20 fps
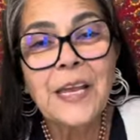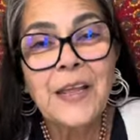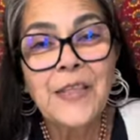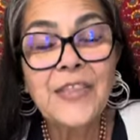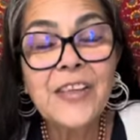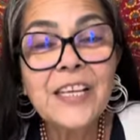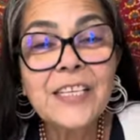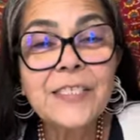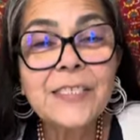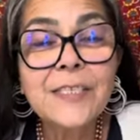
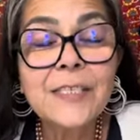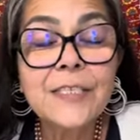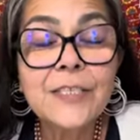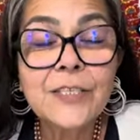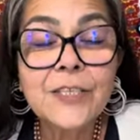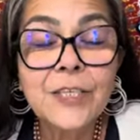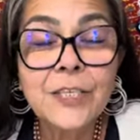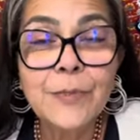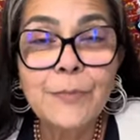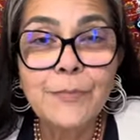This is
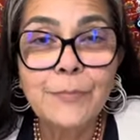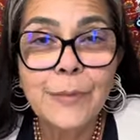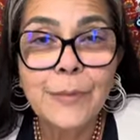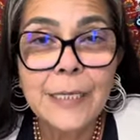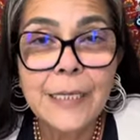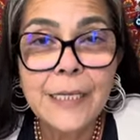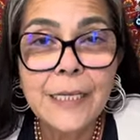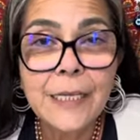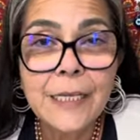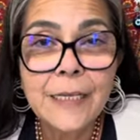going to
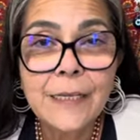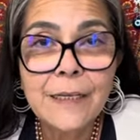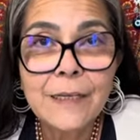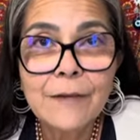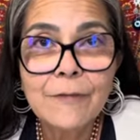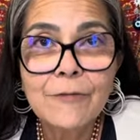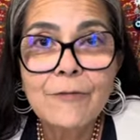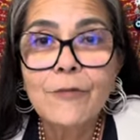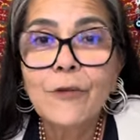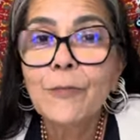be
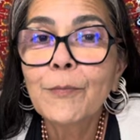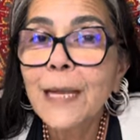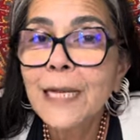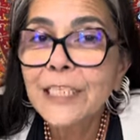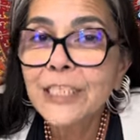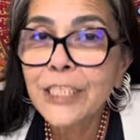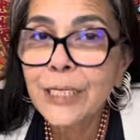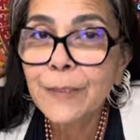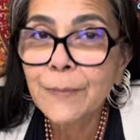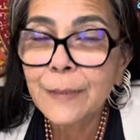for my
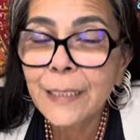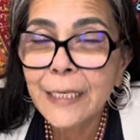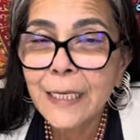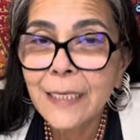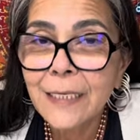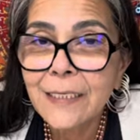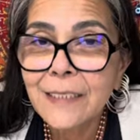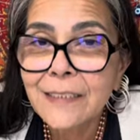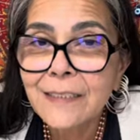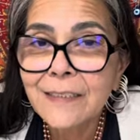
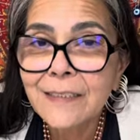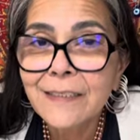Geminis,